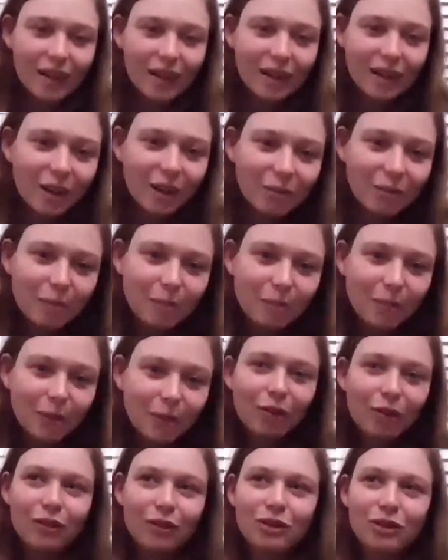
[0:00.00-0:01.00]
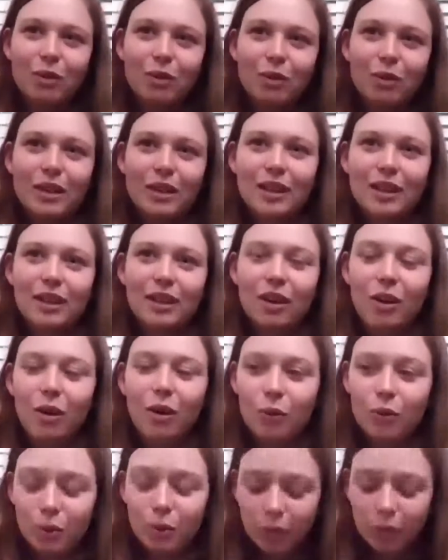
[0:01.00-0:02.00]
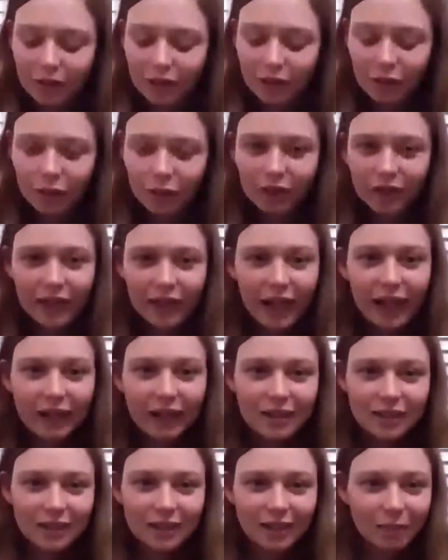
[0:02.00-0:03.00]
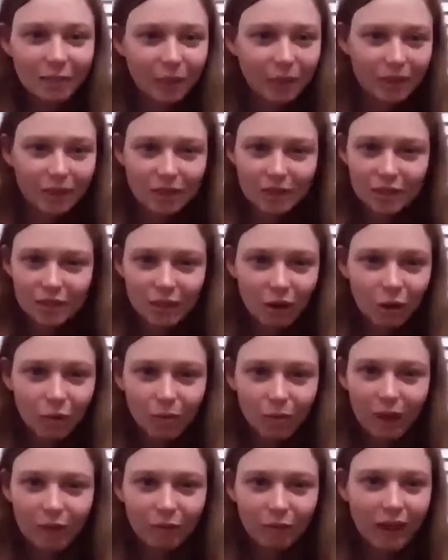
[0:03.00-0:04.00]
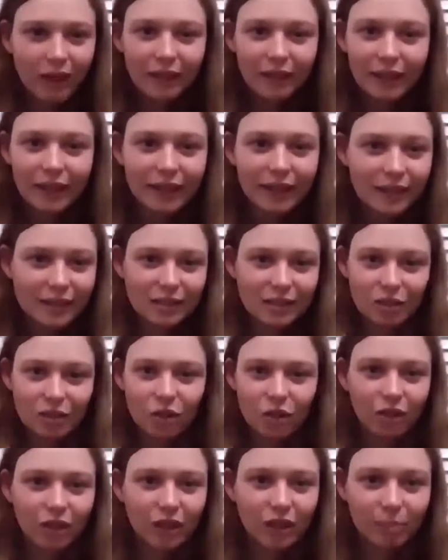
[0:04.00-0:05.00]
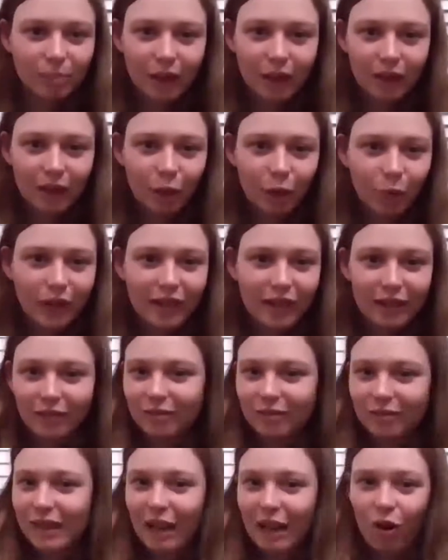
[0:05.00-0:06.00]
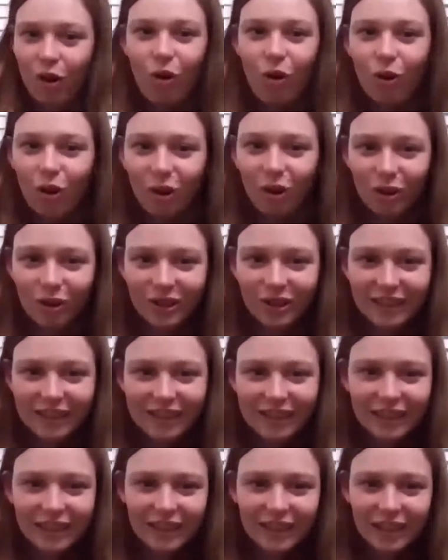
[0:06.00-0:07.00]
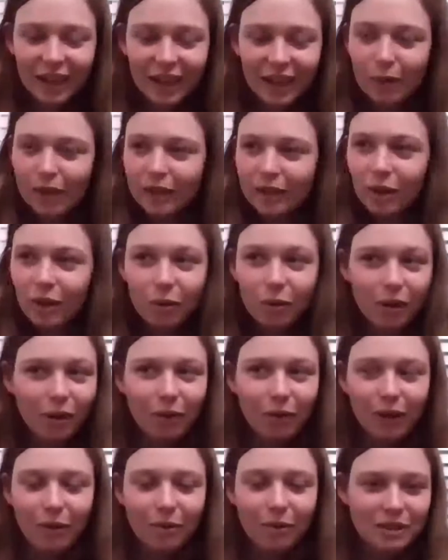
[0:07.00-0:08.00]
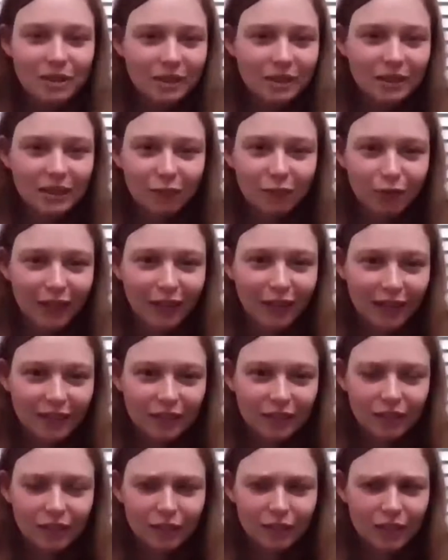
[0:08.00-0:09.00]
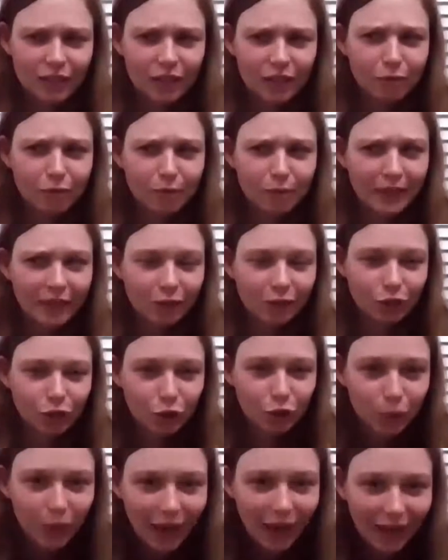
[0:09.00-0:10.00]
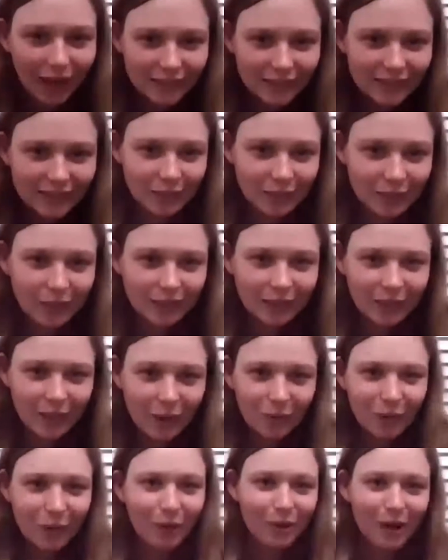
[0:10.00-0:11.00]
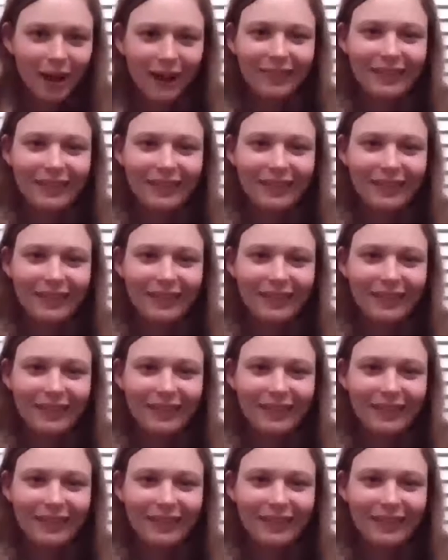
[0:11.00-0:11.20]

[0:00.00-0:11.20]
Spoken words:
I come limping over to him. He's like, oh, you were injured in the accident because, my right leg isn't currently bearing weight at all, hardly. I'm like, no, that was a different accident. He's like, you've been in 2 accidents? I'm like,